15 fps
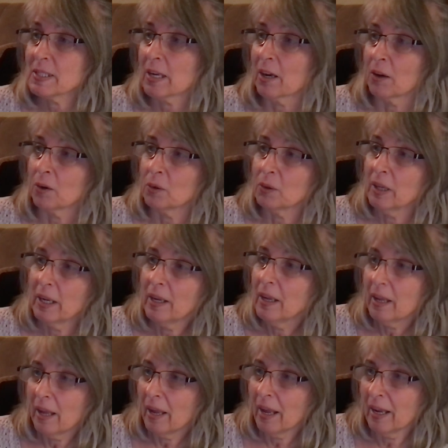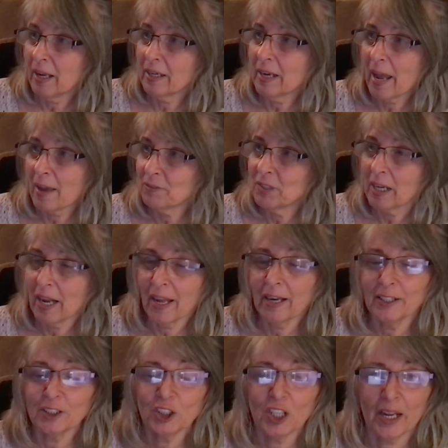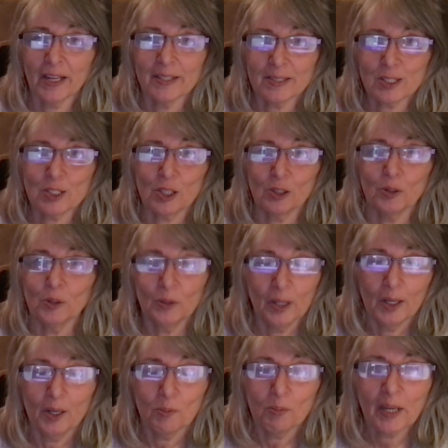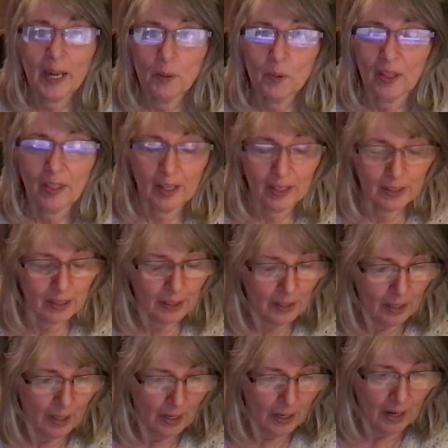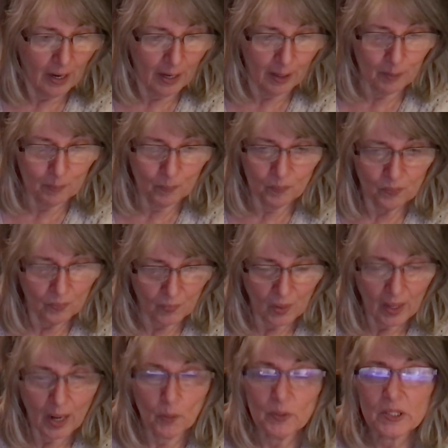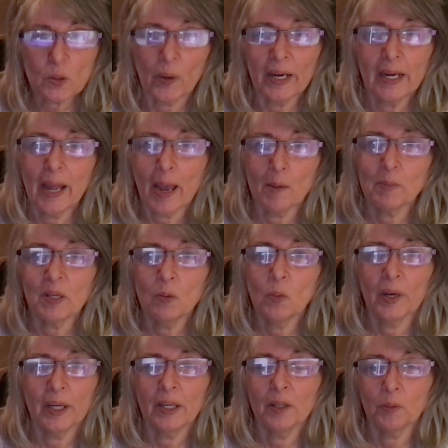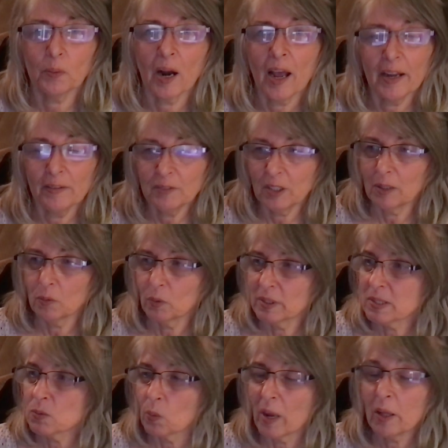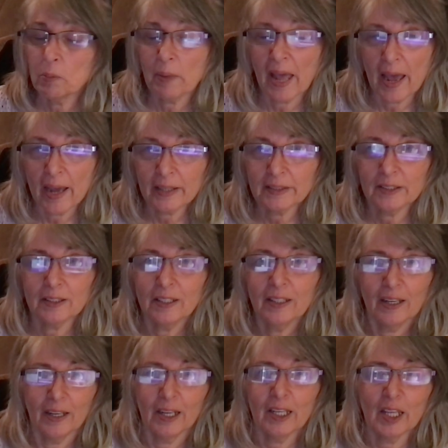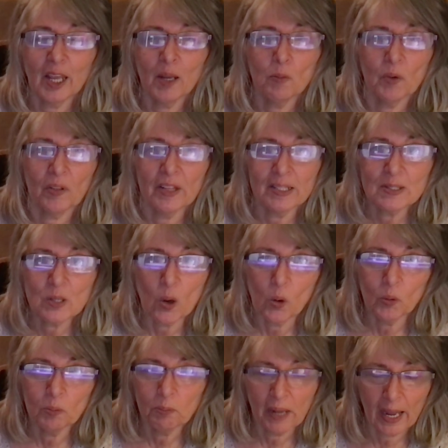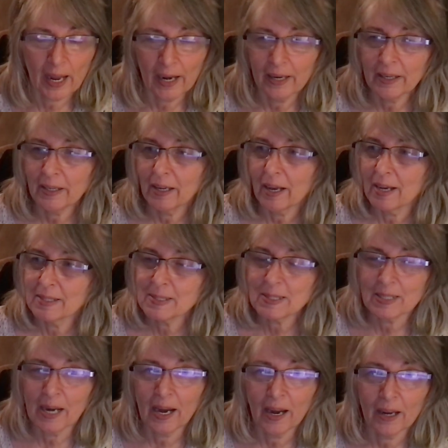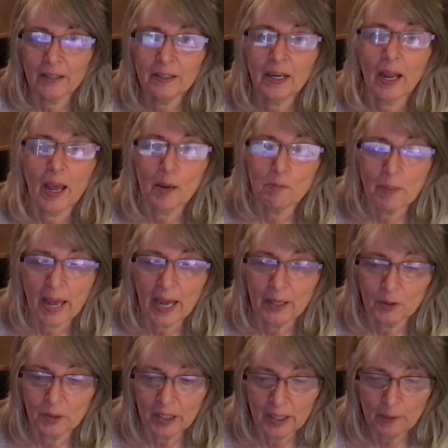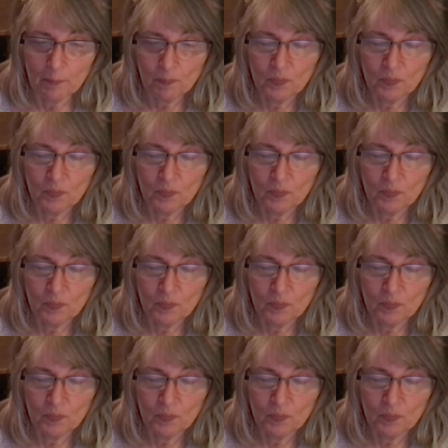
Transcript: ago and haven't had a chance to play with it. I was quite happy when it arrived. It was well packed. It came with its own bag, a stand, a battery,